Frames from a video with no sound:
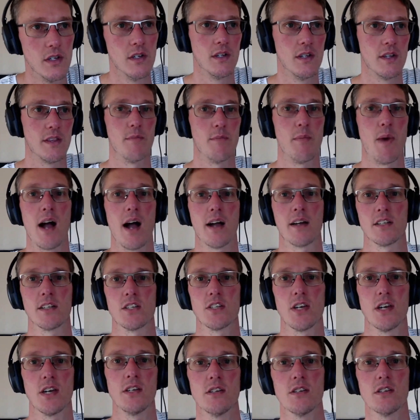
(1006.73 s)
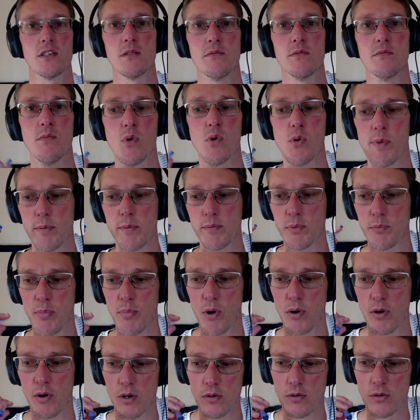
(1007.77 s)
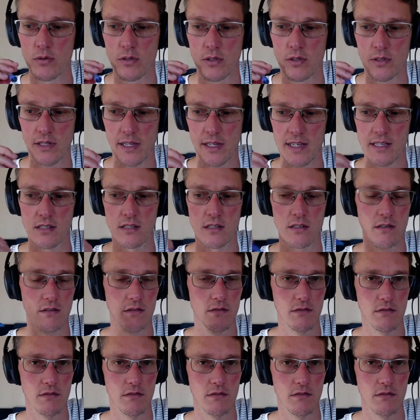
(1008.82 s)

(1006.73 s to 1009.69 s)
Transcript: market changes and more people borrow and less